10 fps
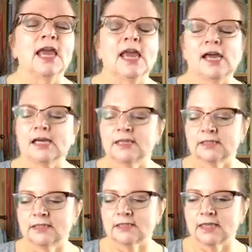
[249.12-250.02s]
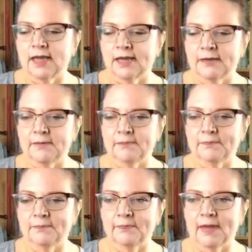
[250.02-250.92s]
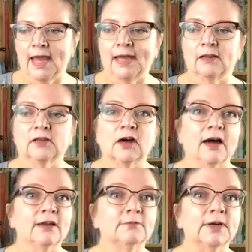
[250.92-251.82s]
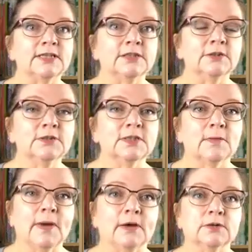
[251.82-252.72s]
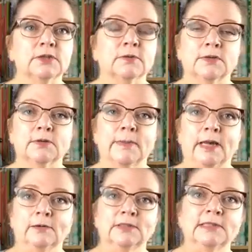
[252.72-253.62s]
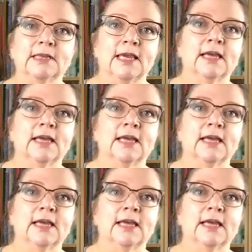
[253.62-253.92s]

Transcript: and I had a lot of weight to lose, about 200 pounds,